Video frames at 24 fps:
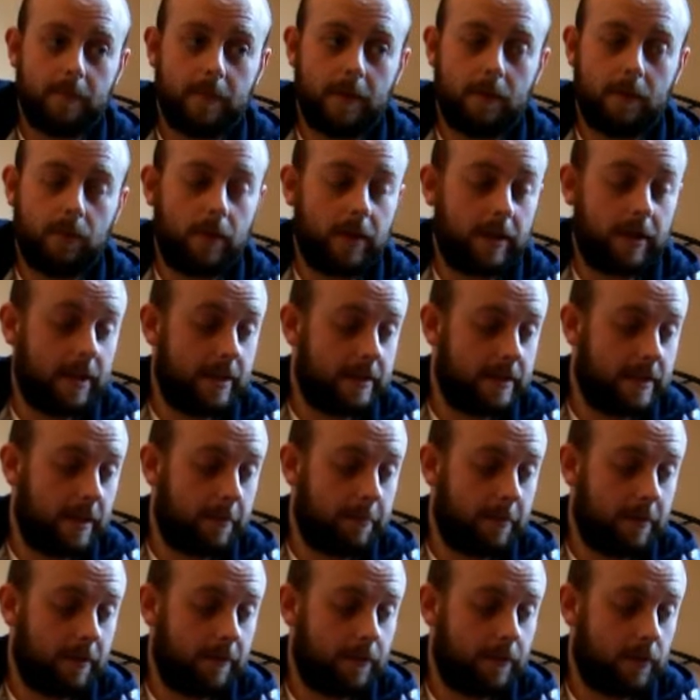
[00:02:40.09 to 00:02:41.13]
What can I say
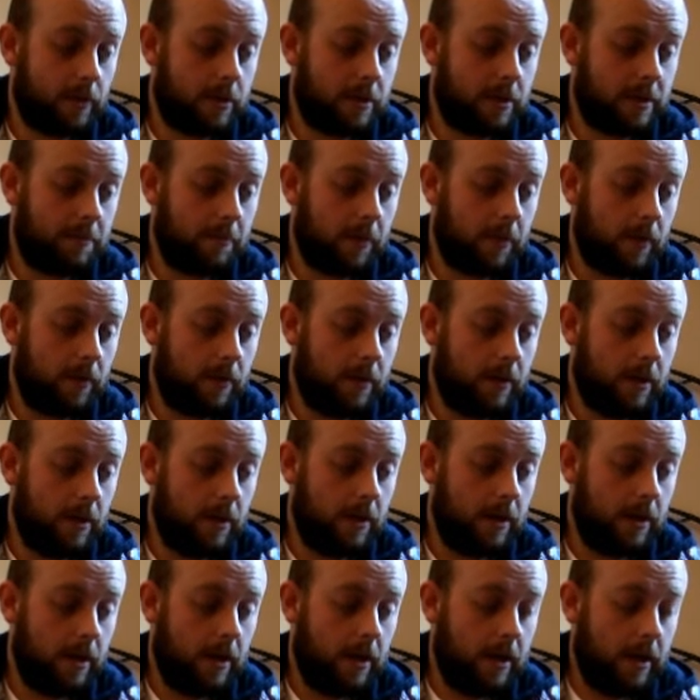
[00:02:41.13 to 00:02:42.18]
about the Florida Mall?
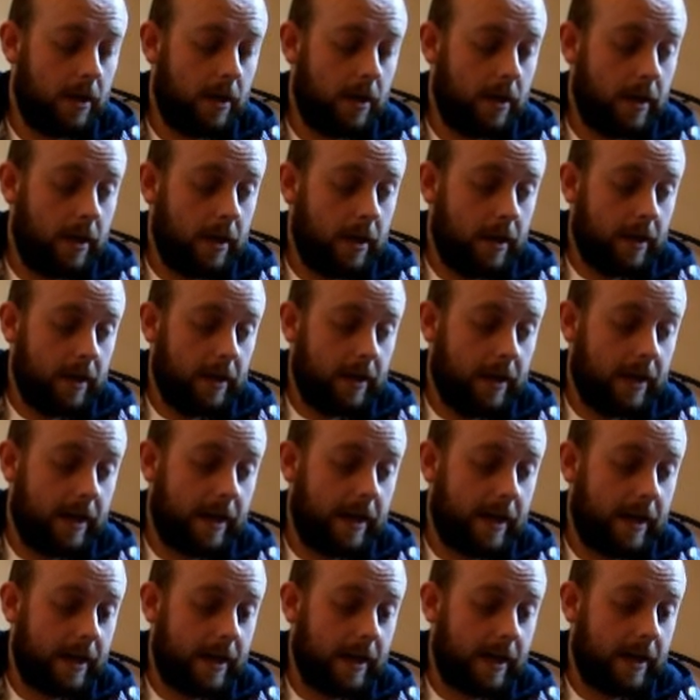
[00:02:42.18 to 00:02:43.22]

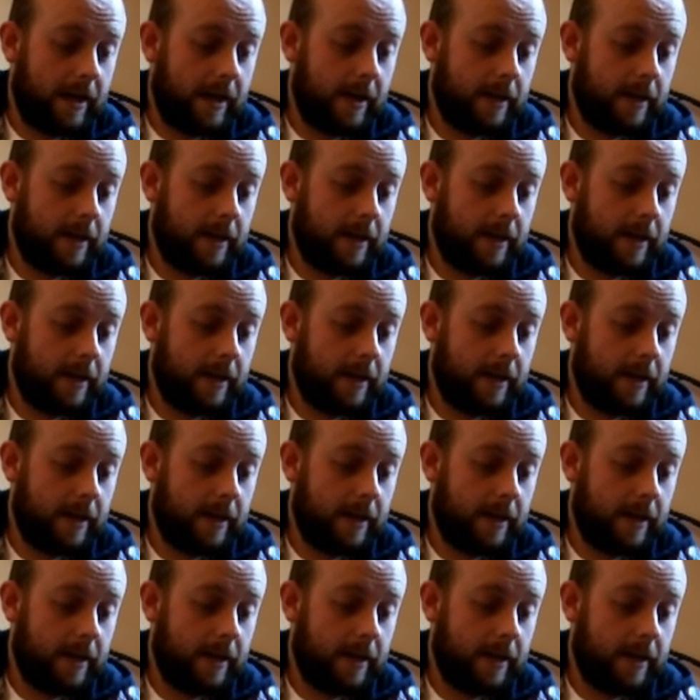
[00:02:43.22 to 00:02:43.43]
There